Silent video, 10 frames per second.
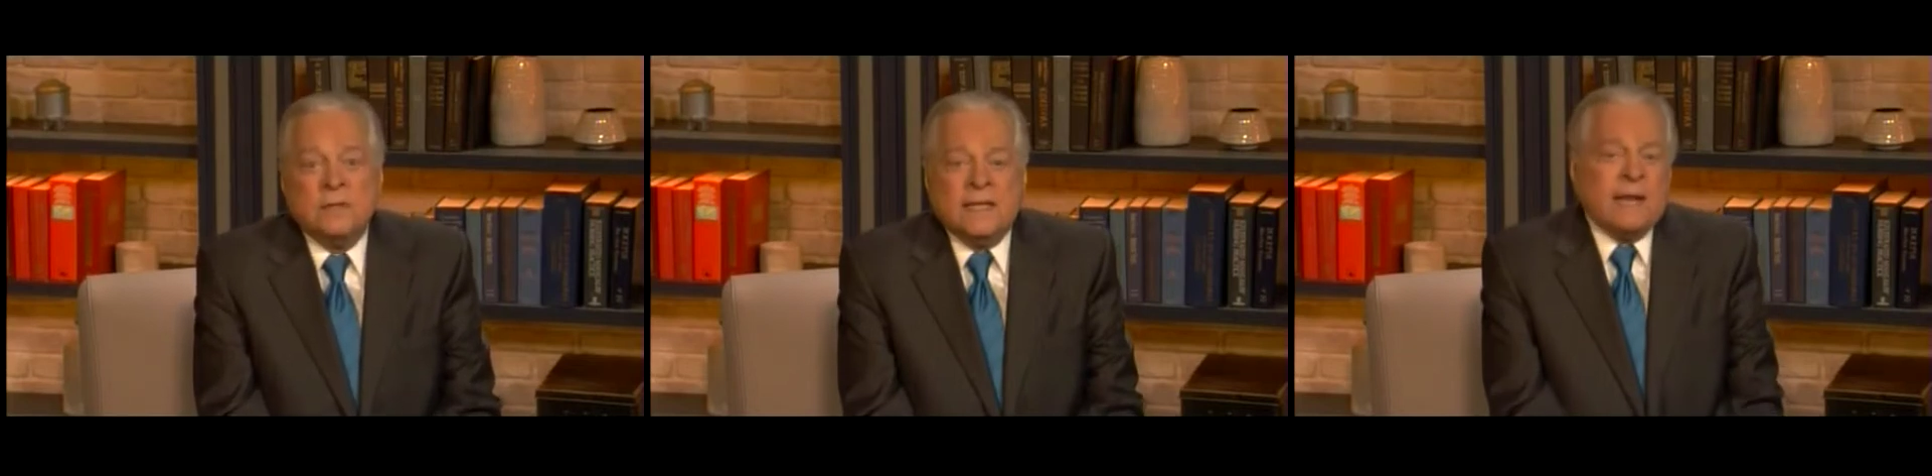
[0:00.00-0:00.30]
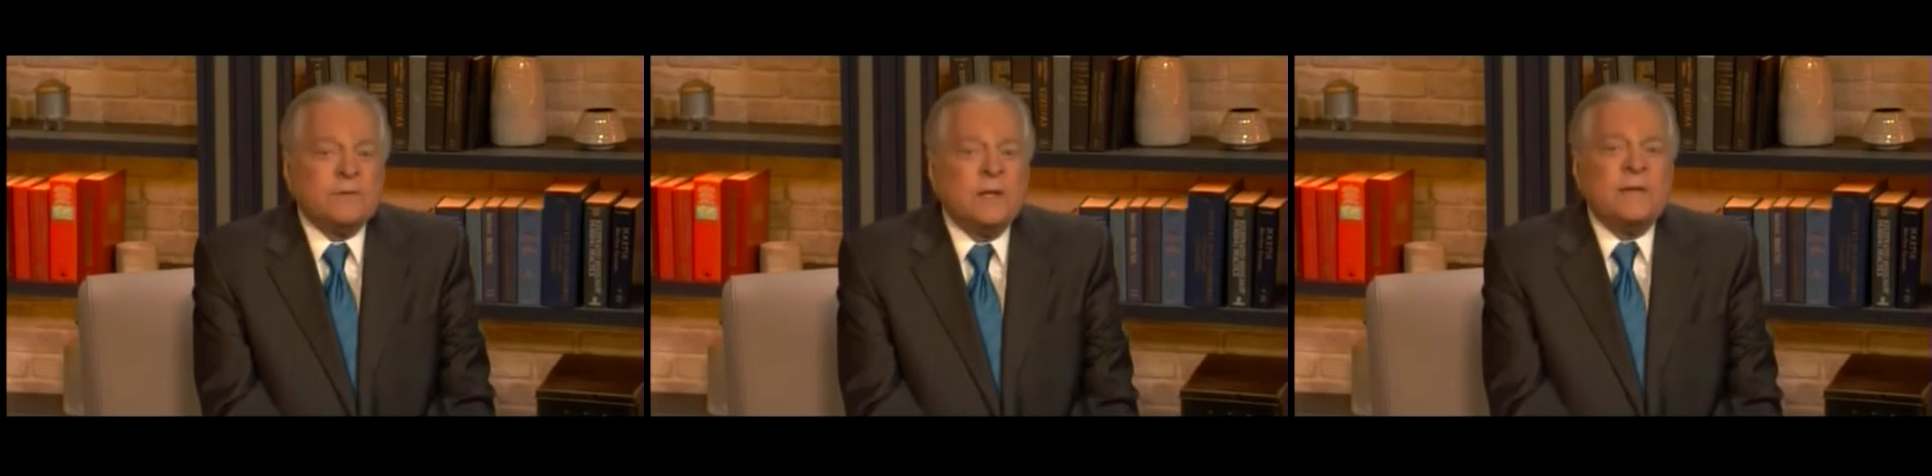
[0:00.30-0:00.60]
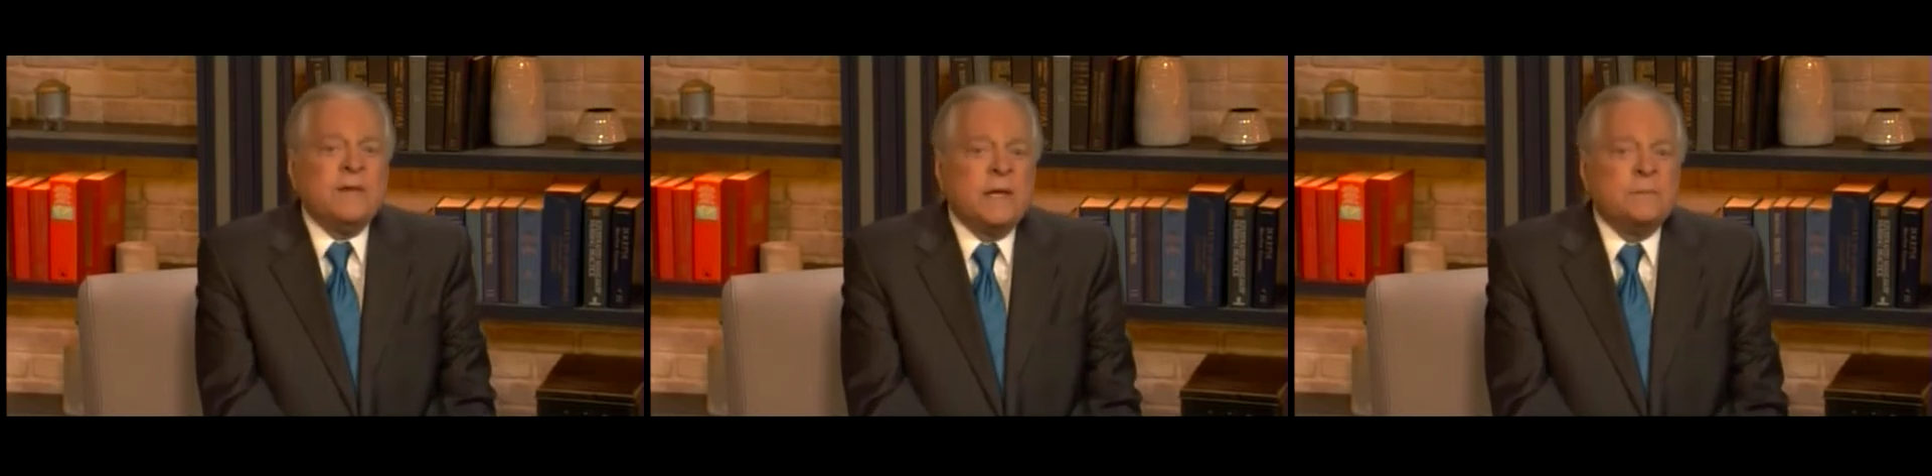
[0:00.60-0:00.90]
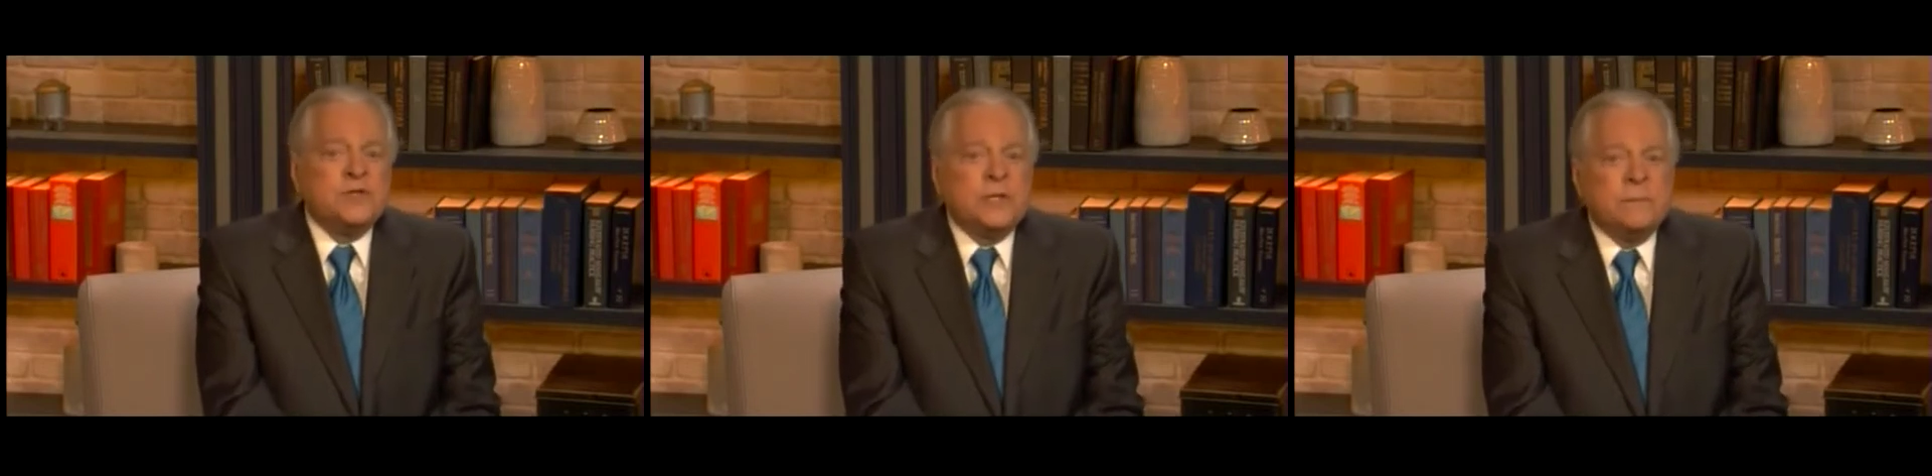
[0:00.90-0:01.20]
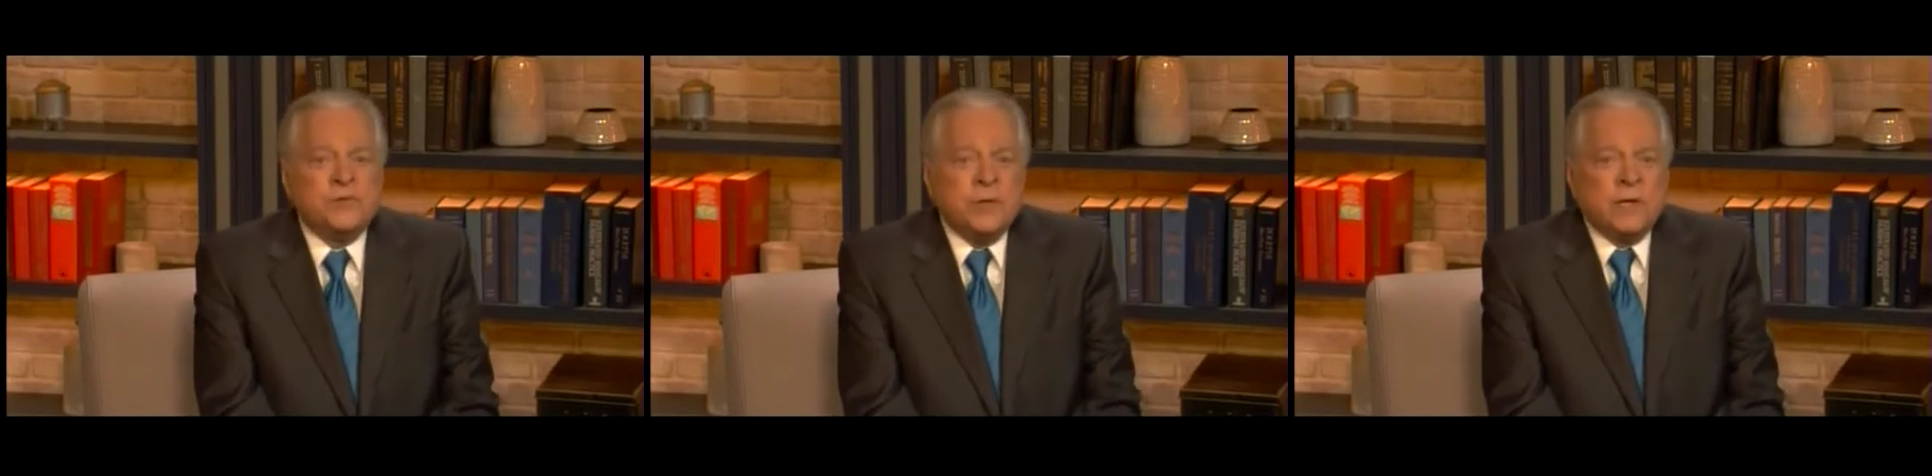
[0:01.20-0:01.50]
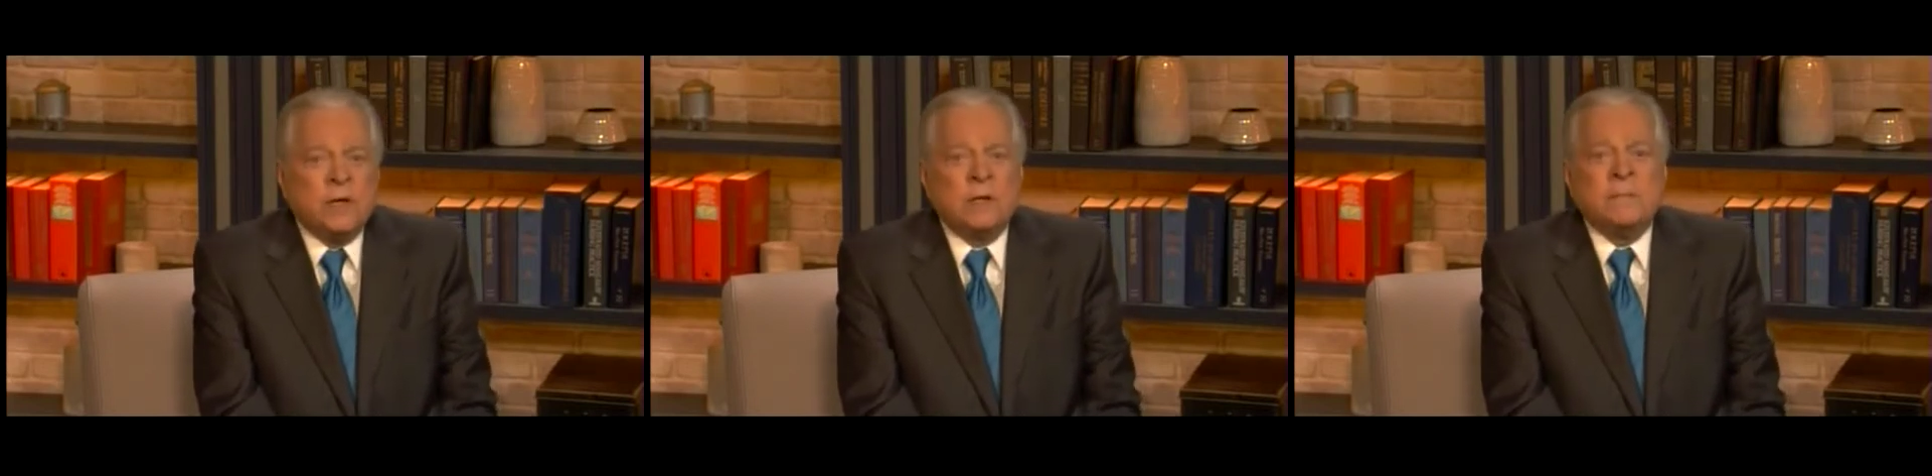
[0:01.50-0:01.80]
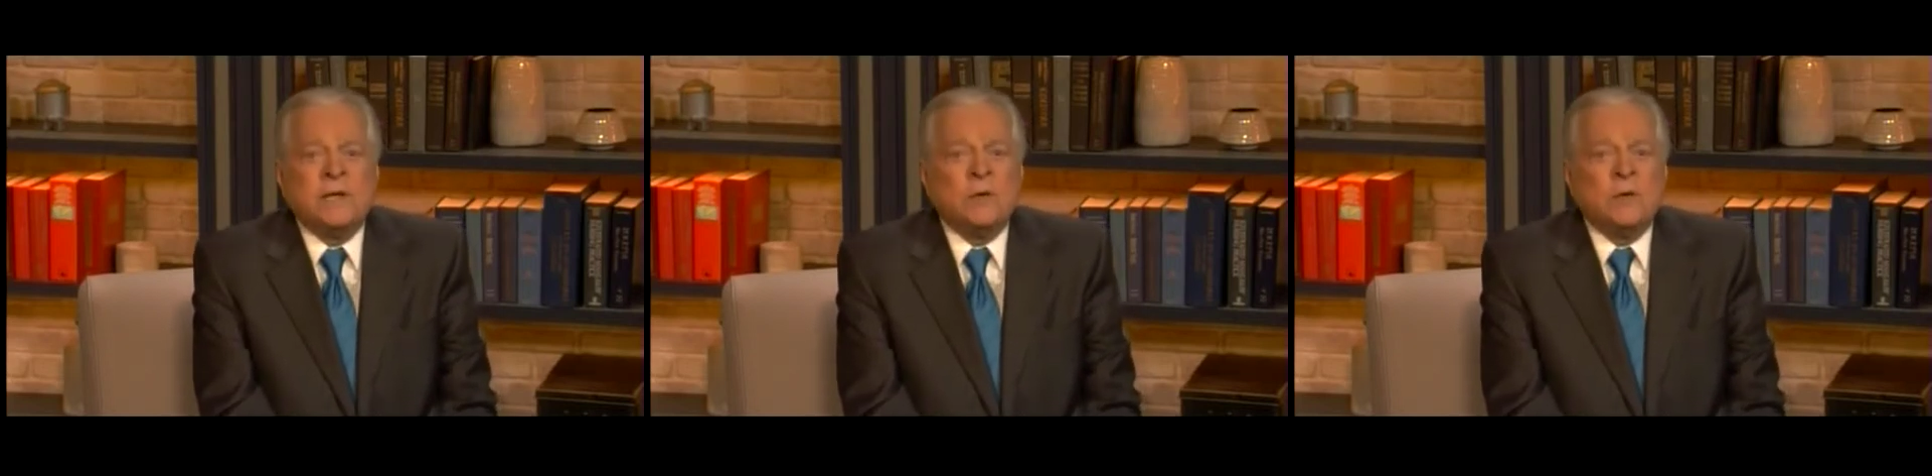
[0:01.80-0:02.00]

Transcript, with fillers: And after leaving MGM, Judy Garland made